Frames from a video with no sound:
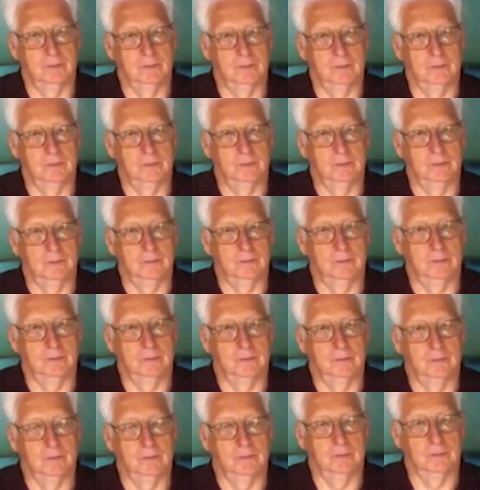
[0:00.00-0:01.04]

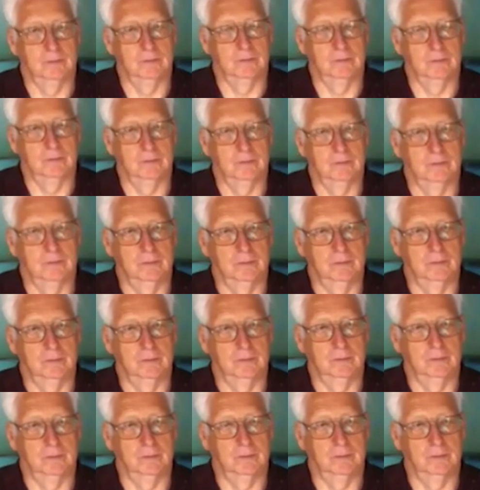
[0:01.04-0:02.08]

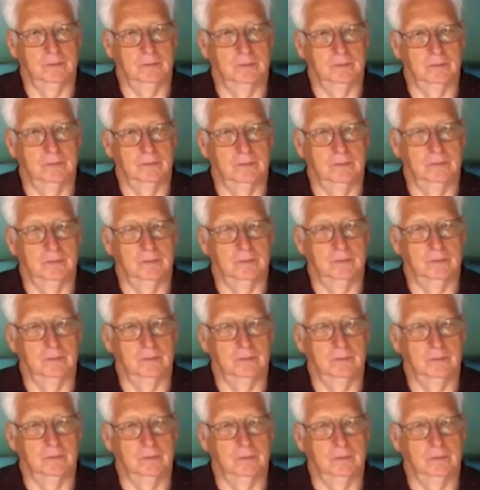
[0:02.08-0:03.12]

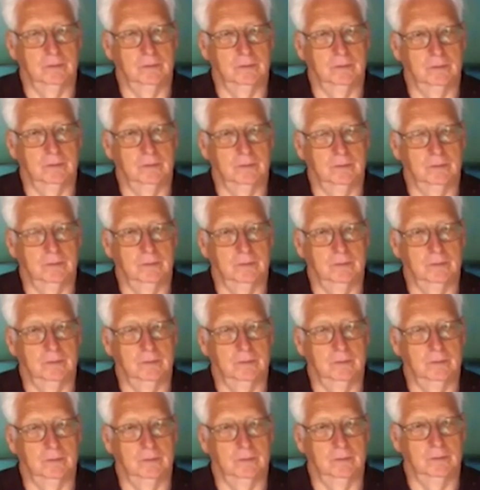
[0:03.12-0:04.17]

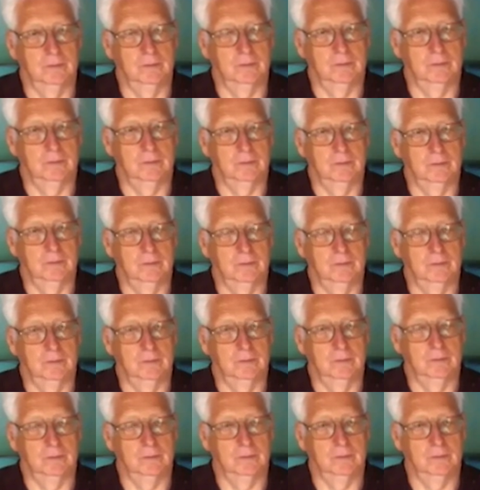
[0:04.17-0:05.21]

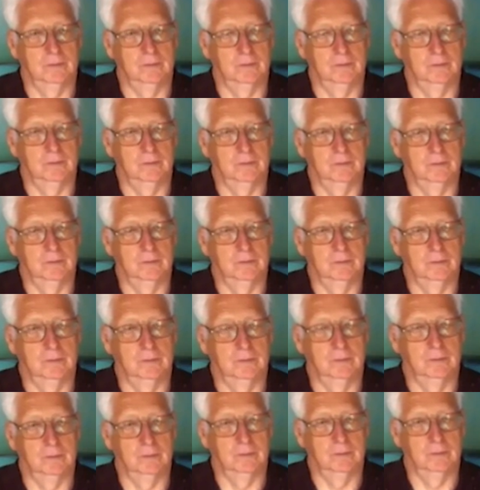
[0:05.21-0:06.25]

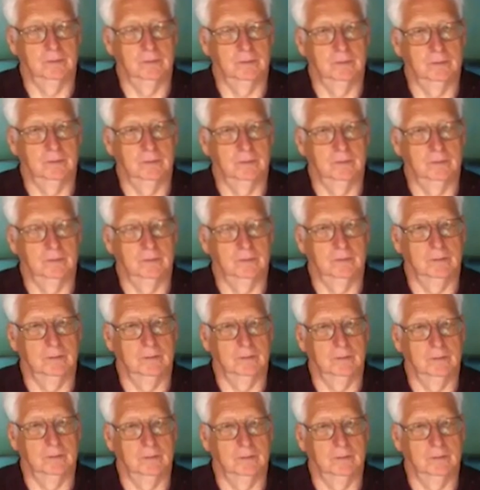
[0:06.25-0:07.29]

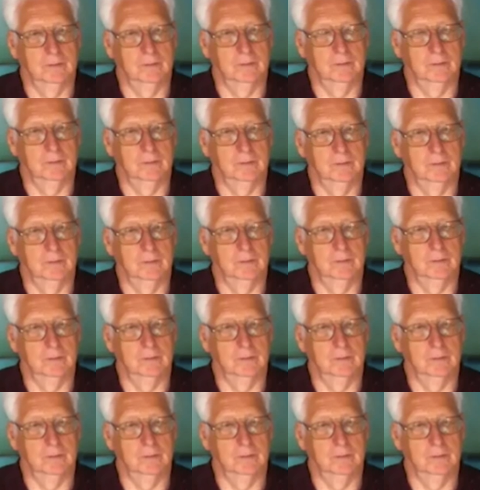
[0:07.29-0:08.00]
No words are spoken by the person on screen.